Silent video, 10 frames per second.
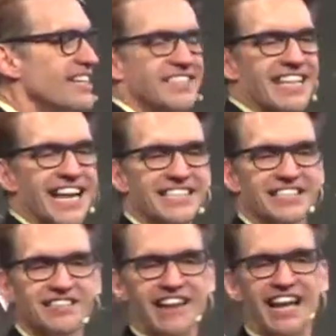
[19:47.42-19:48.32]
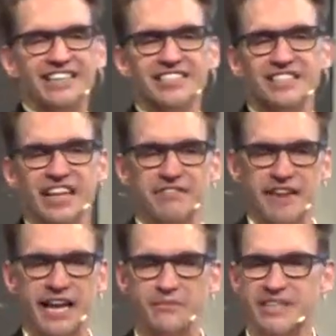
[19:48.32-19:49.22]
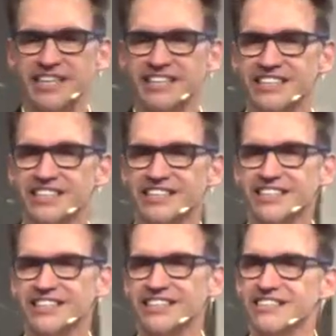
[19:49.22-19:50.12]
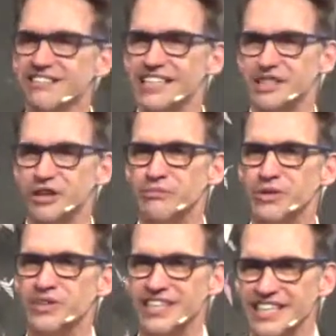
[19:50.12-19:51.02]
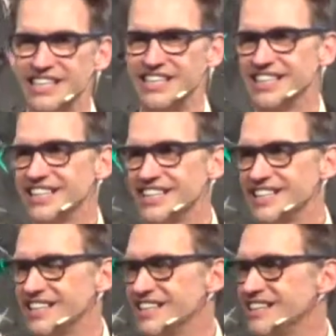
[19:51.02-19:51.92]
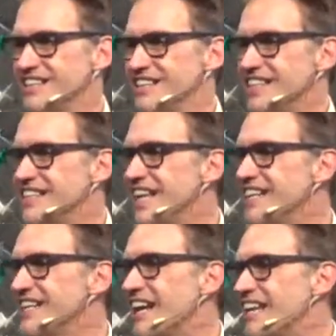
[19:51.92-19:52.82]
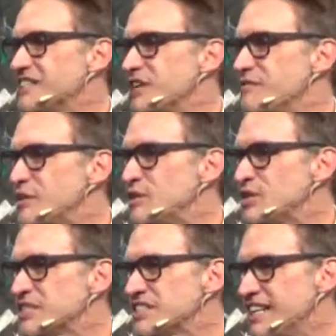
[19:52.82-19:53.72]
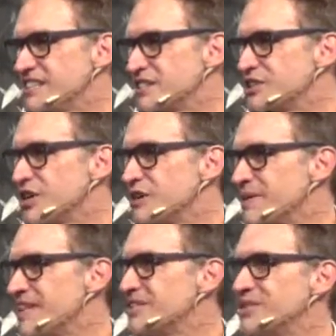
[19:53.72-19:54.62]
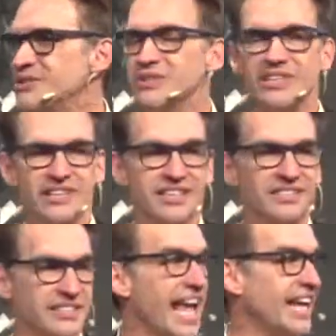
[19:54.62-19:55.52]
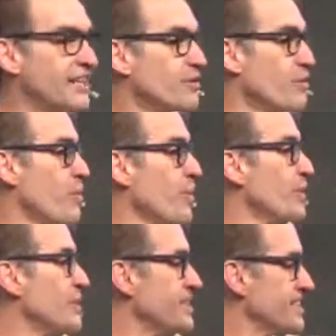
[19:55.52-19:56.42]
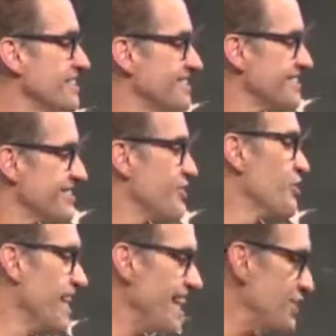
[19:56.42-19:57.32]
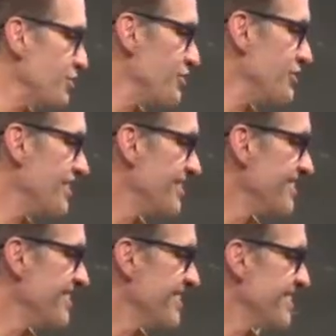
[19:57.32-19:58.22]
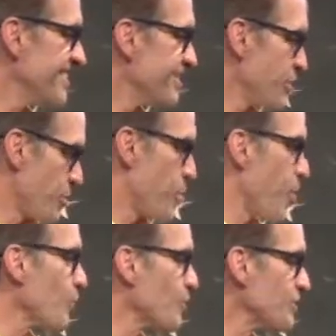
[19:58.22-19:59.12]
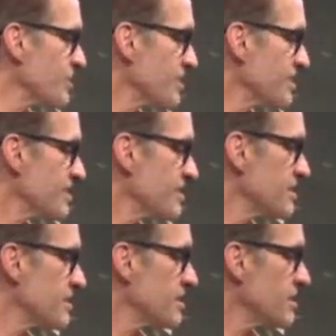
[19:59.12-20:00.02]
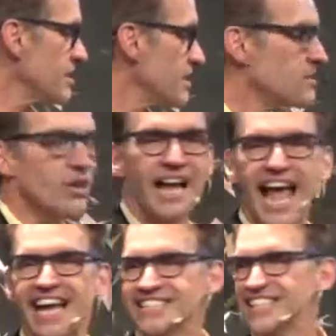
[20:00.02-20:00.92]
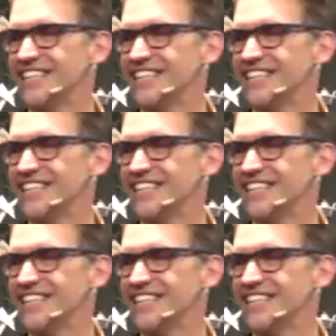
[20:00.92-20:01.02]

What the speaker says: together as a family, as a community. And then, as Confucius likes to talk about it too, then the world, your nation, the world. Look at